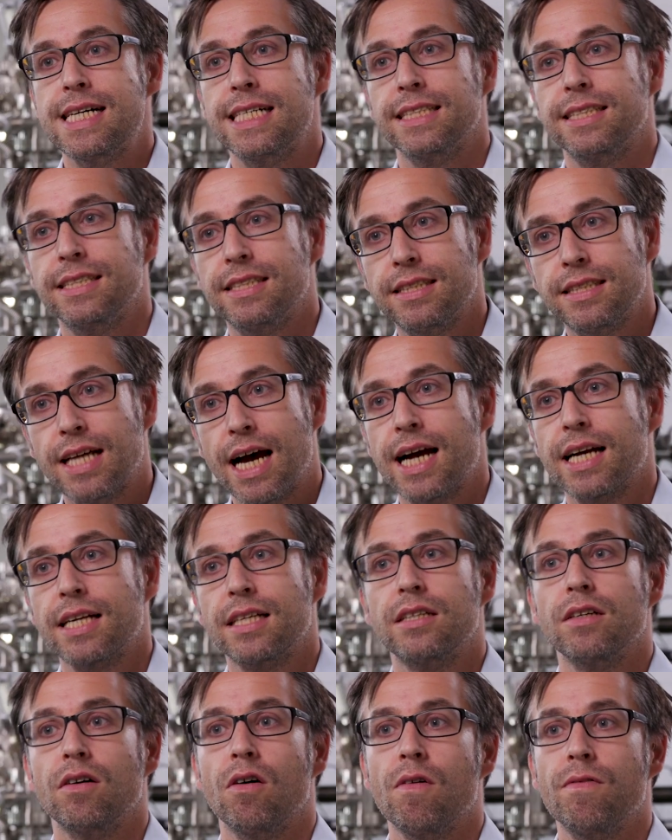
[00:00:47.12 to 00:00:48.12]
a stack
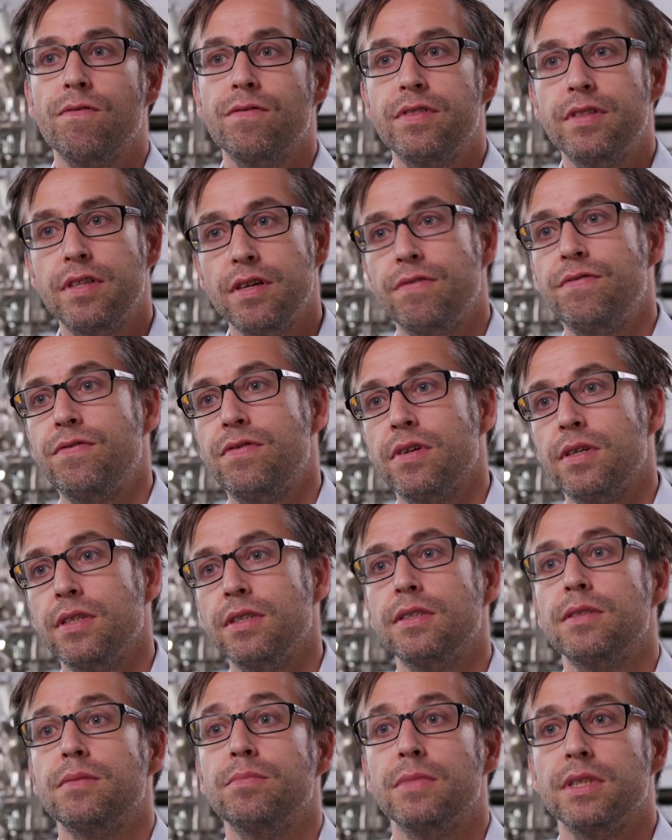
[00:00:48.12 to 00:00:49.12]
of
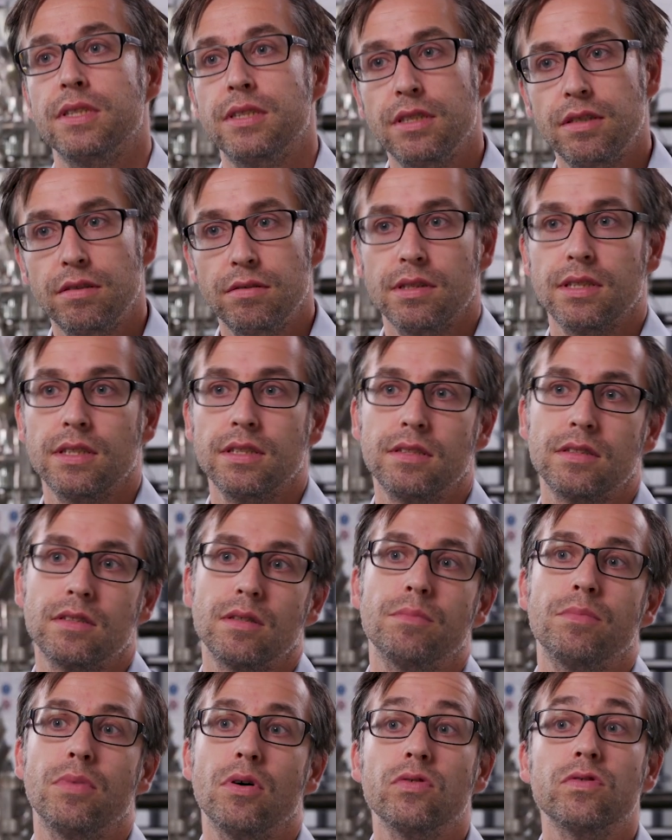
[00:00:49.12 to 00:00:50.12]
different materials
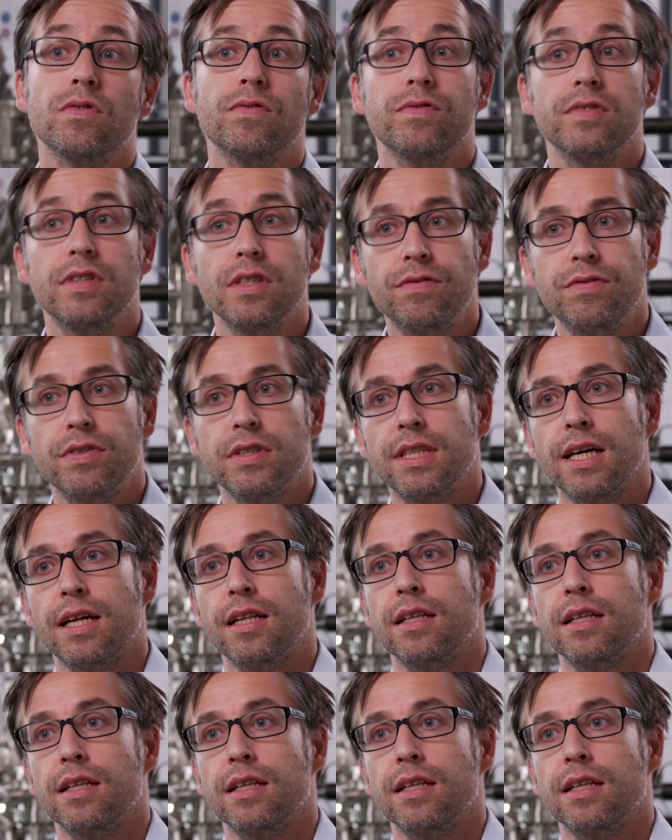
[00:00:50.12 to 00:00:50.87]
composed of different